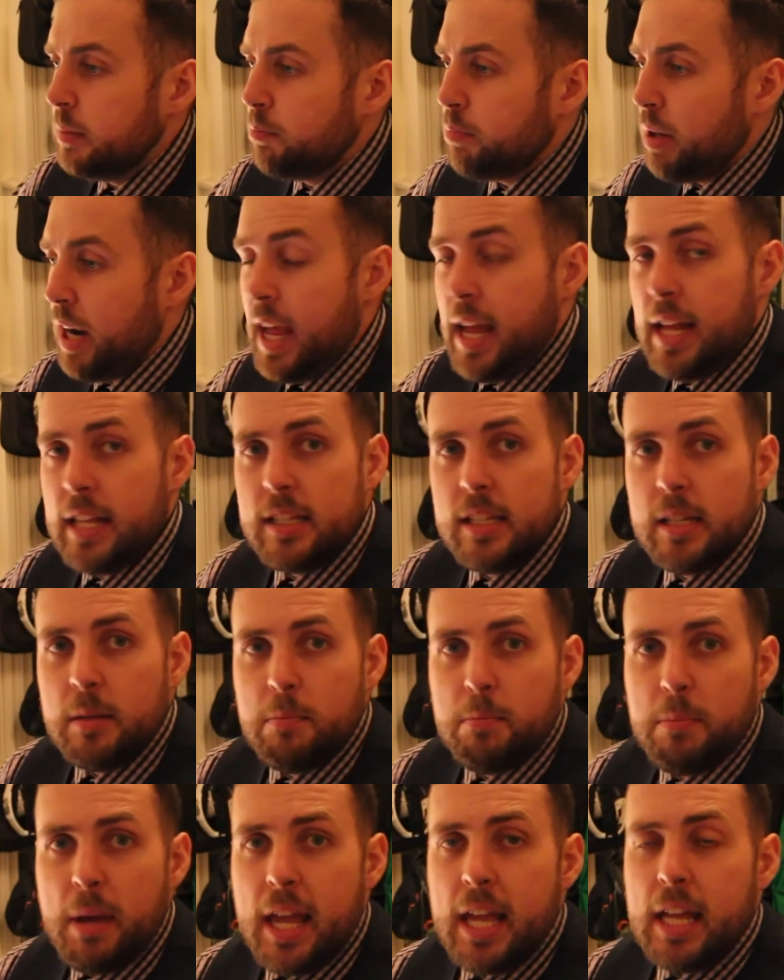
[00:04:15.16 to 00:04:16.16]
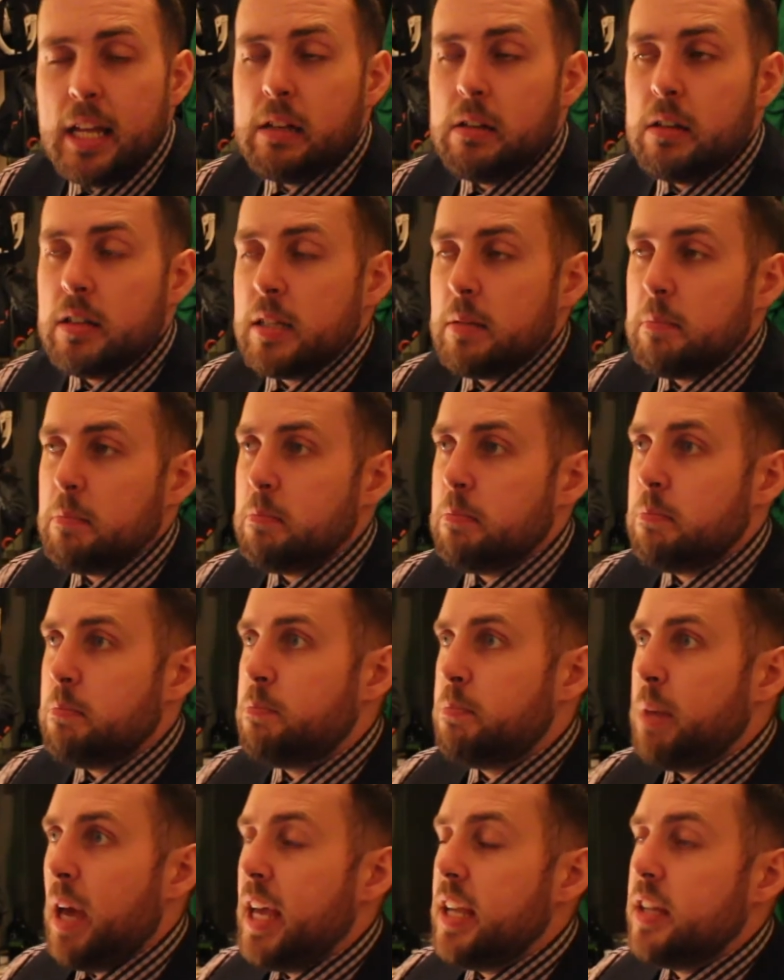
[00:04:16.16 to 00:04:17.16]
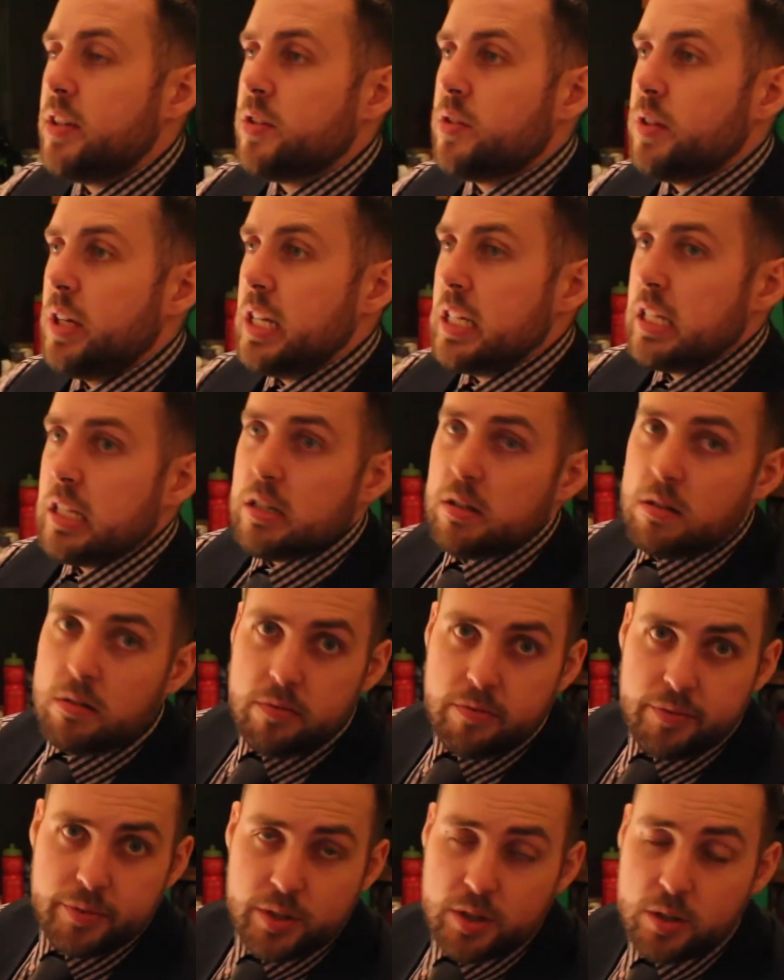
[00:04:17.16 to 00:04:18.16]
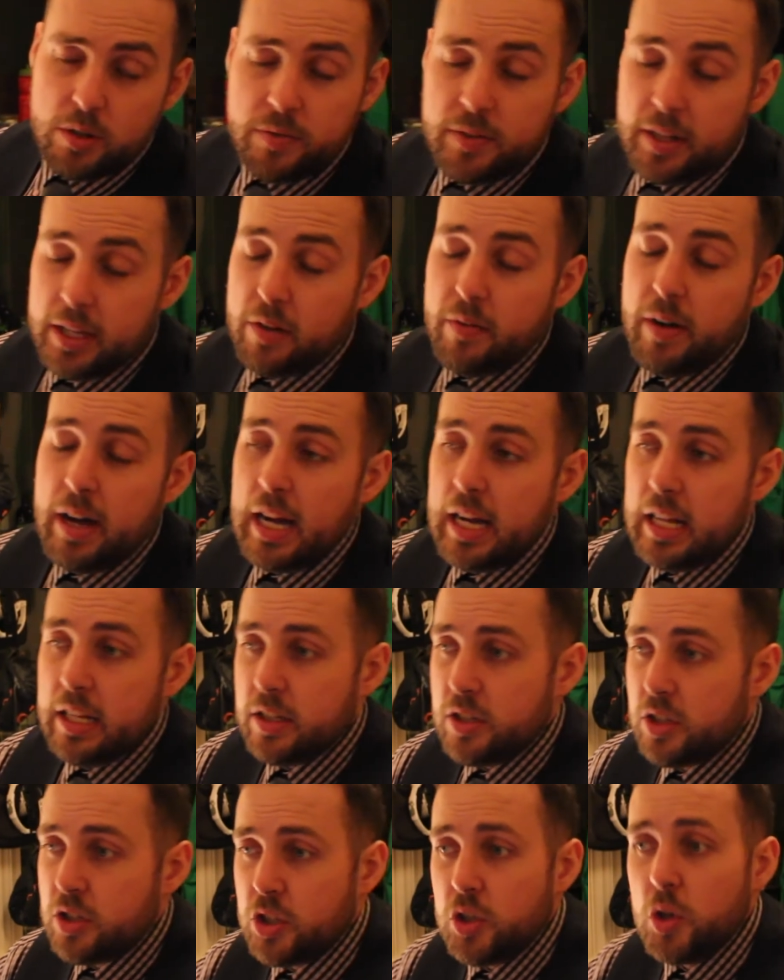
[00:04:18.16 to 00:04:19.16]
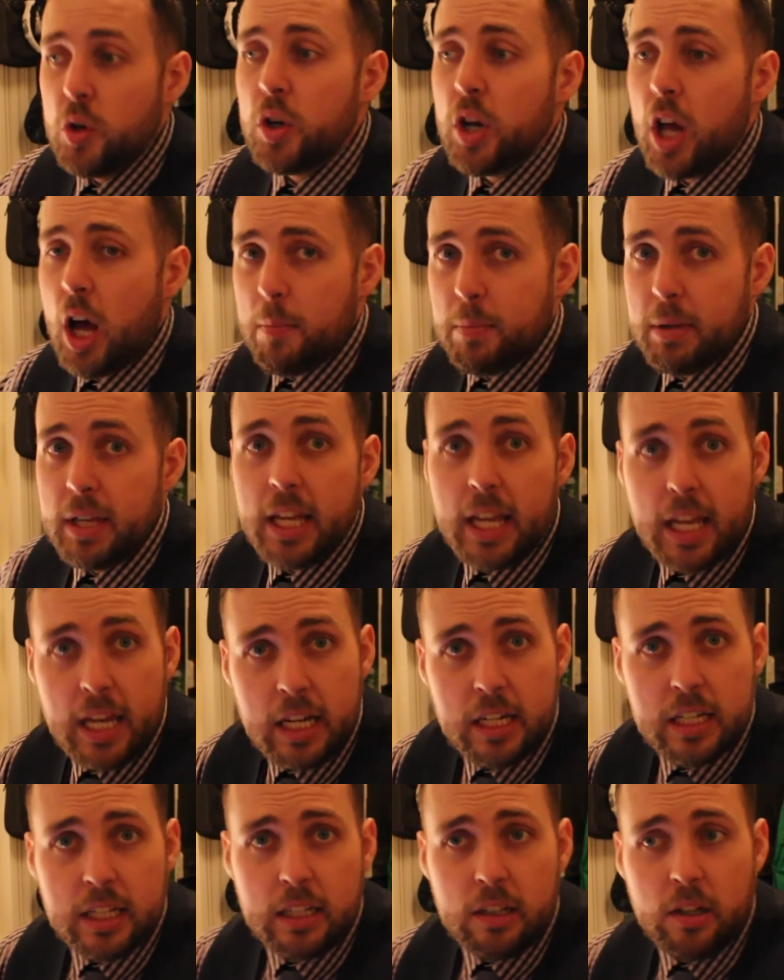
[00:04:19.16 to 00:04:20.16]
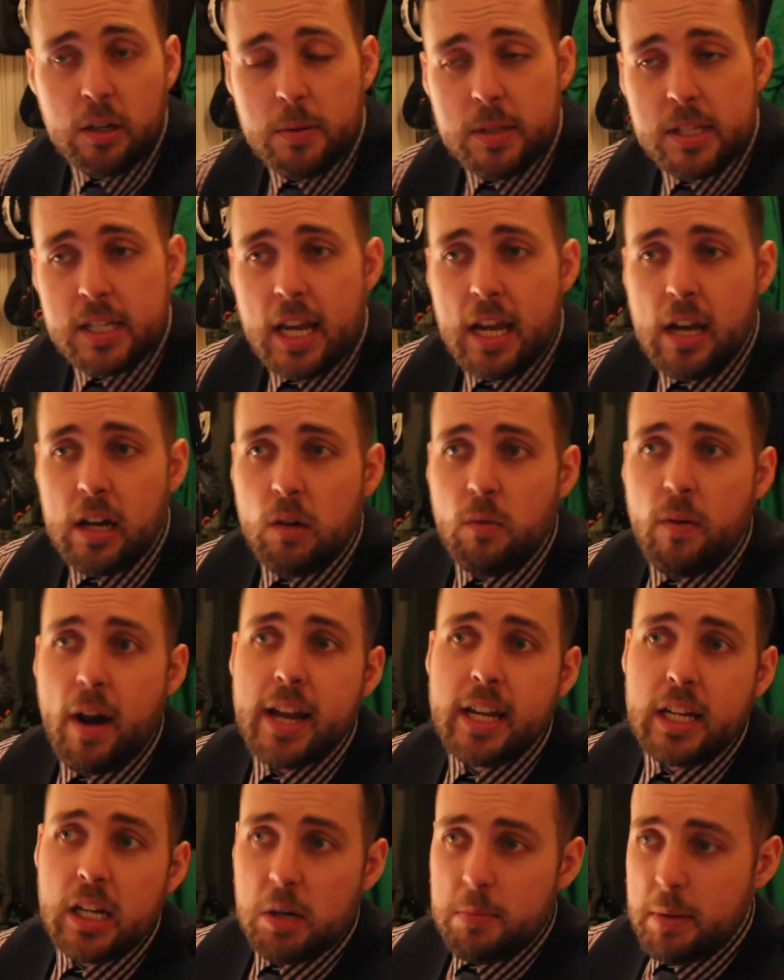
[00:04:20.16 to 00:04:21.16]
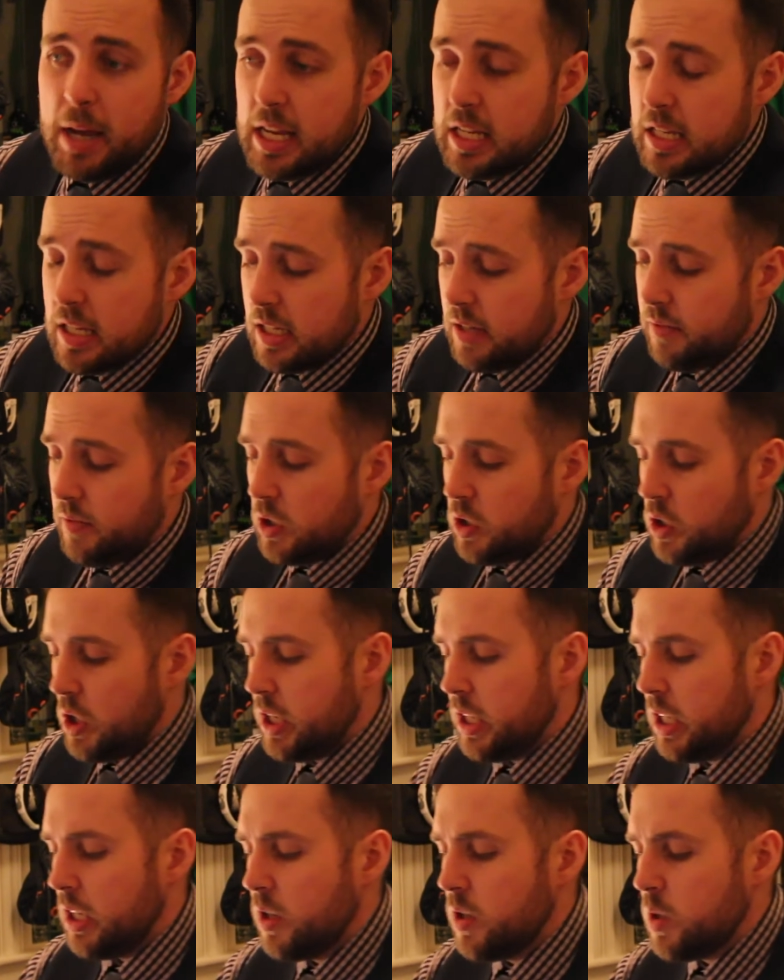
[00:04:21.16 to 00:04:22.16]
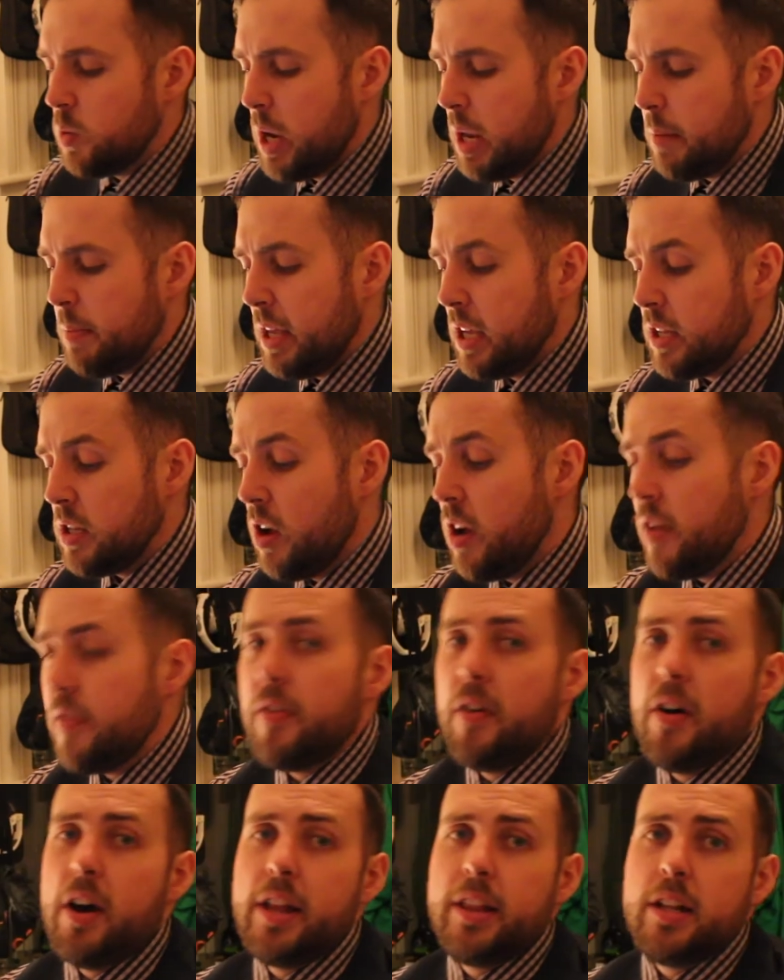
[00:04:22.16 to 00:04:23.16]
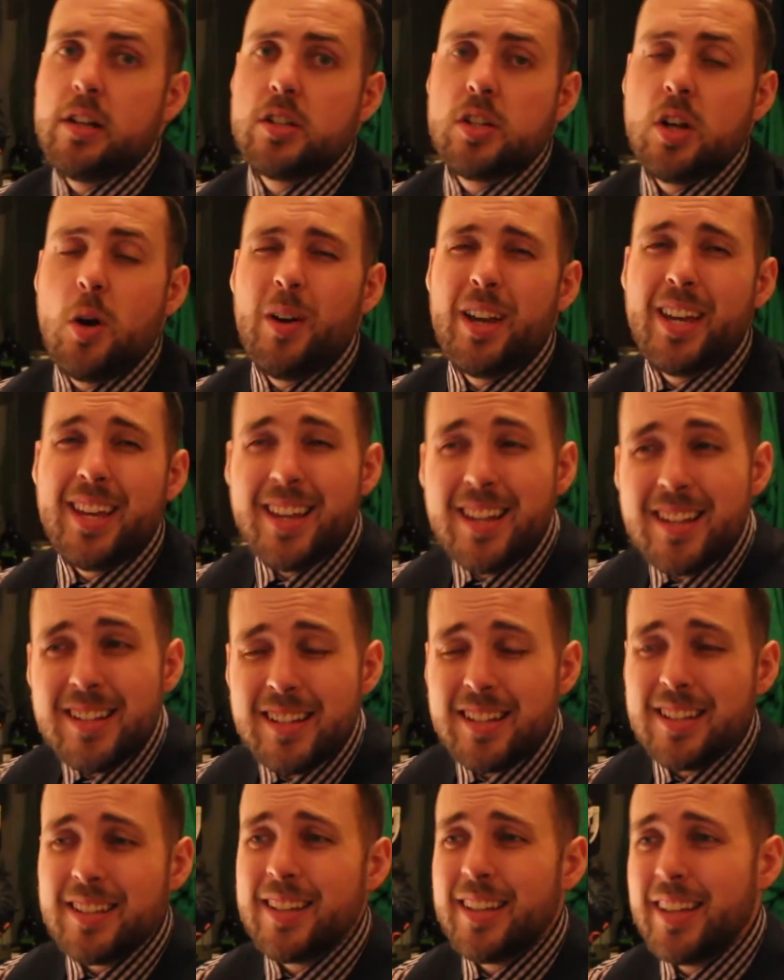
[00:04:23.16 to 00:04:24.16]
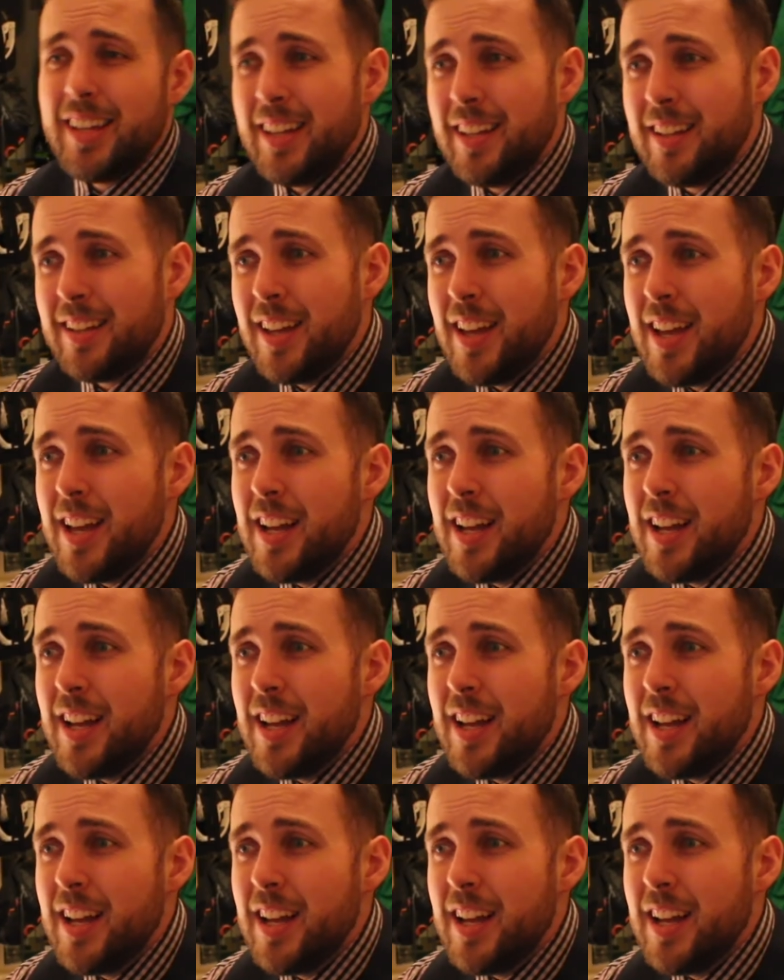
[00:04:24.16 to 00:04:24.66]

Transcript: breads and bagels and pastries and stuff that you really should not be eating, I would say, on a regular basis if you're trying to lose weight, because I find they're so easy to eat,